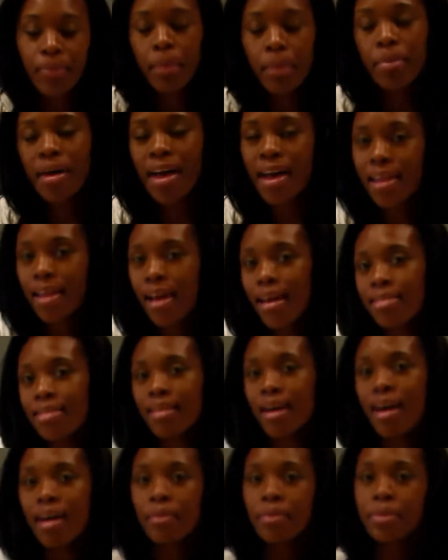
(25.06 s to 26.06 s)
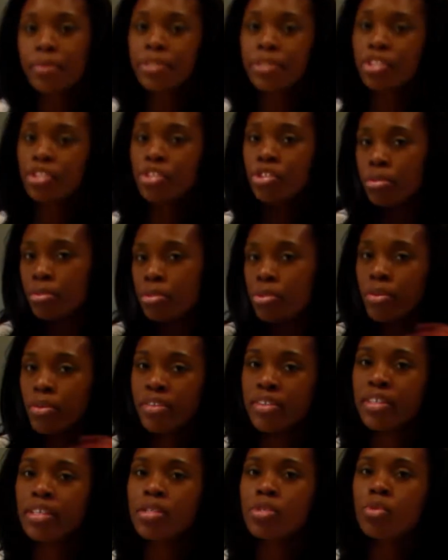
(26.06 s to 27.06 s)
But I thought we would just do sort
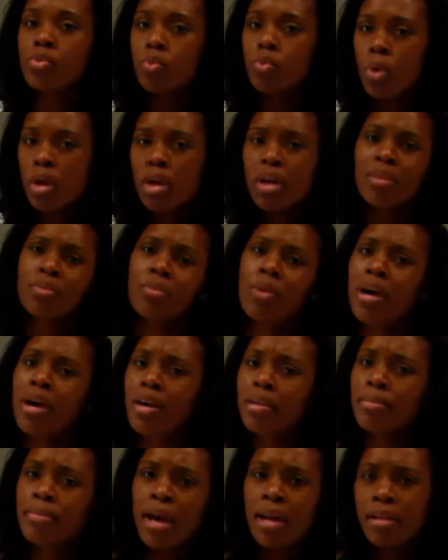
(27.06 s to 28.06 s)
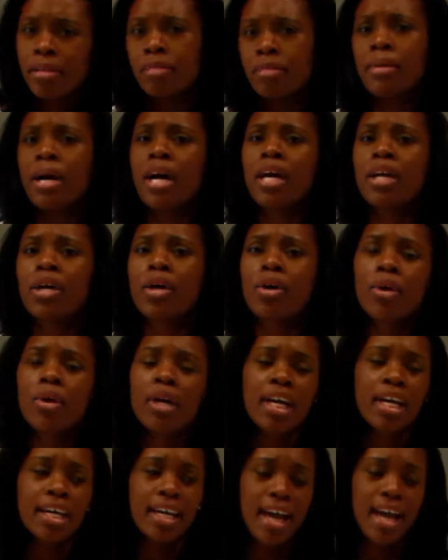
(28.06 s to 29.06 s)
of this one-on-one, mano-a-mano
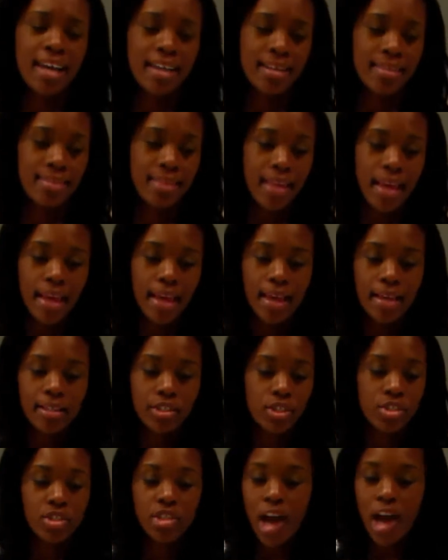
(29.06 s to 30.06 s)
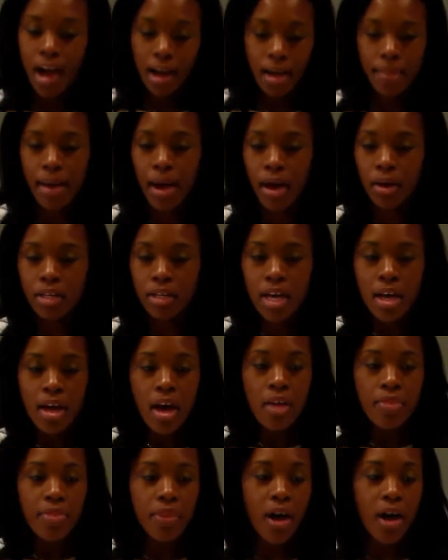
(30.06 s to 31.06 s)
kind of thing and just talk about
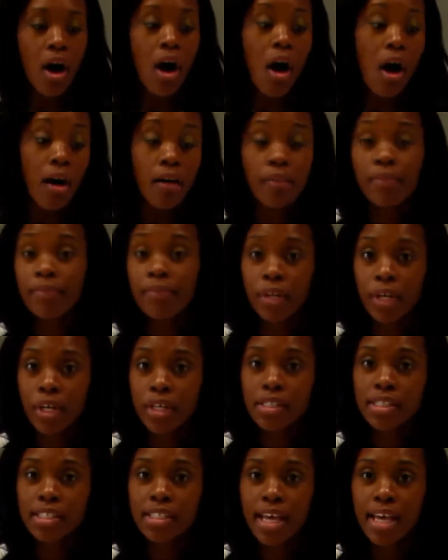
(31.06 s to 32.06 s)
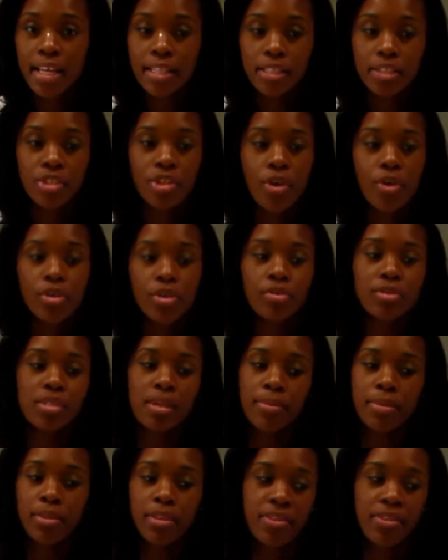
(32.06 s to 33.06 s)
the haul first and show you
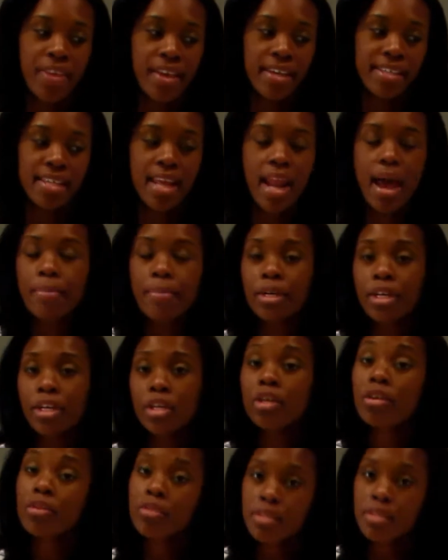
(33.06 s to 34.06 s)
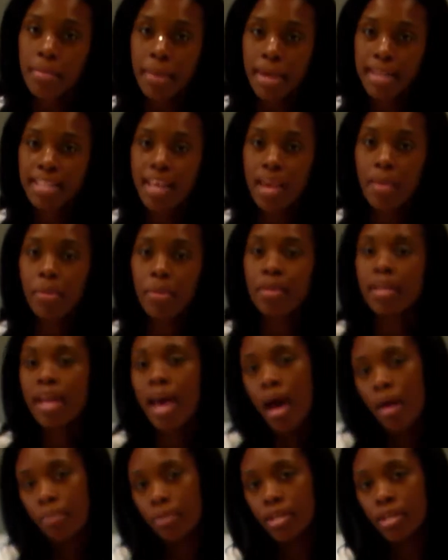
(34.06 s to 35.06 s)
some of the things that I'm going to use on my table and
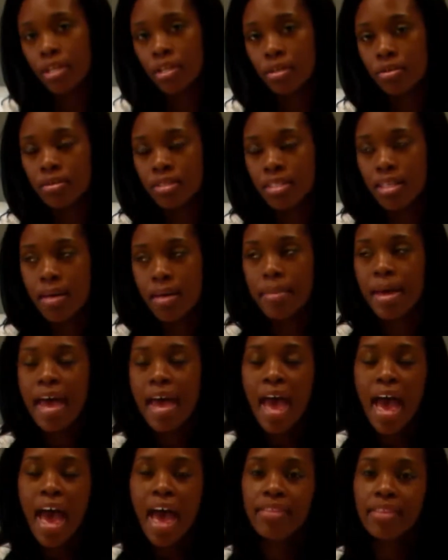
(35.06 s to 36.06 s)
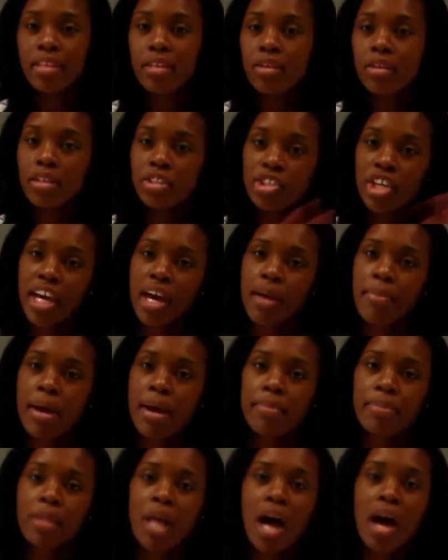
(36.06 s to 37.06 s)
how I'm going to use them. And then you can check out my
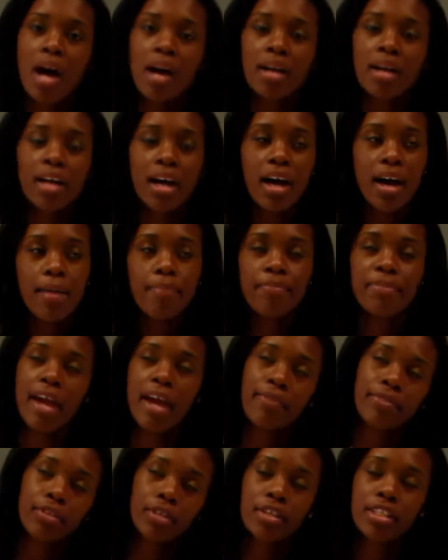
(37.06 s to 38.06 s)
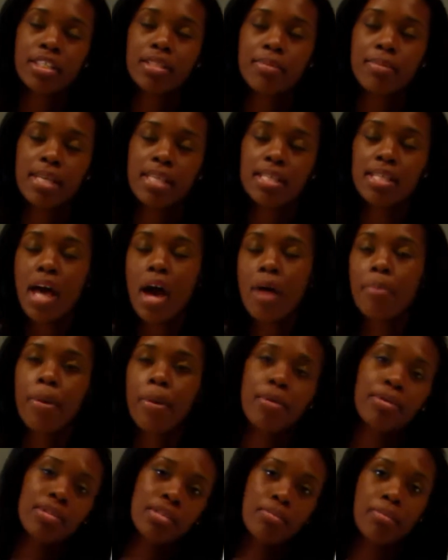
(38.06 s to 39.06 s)
blog after Christmas. I'll
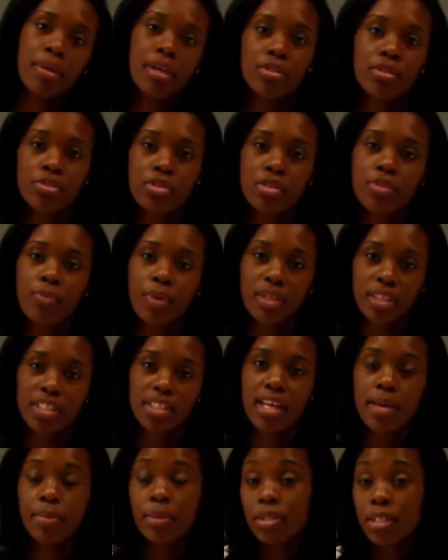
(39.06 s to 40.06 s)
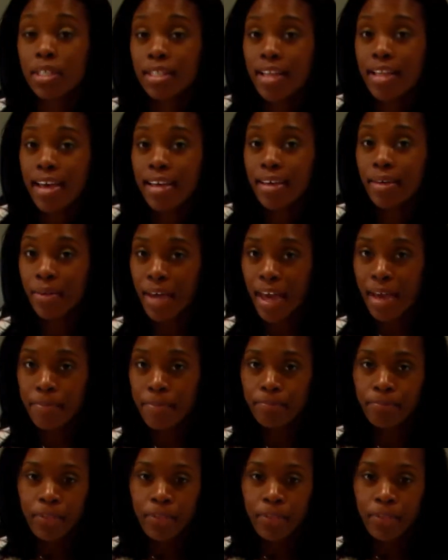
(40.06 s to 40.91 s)
post some pictures of what the table looked like, okay?